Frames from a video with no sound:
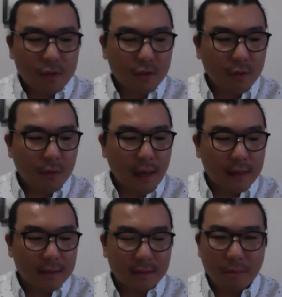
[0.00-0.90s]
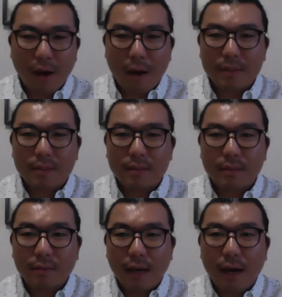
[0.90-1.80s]
to as the promises
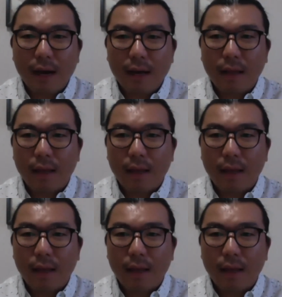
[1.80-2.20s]
of God.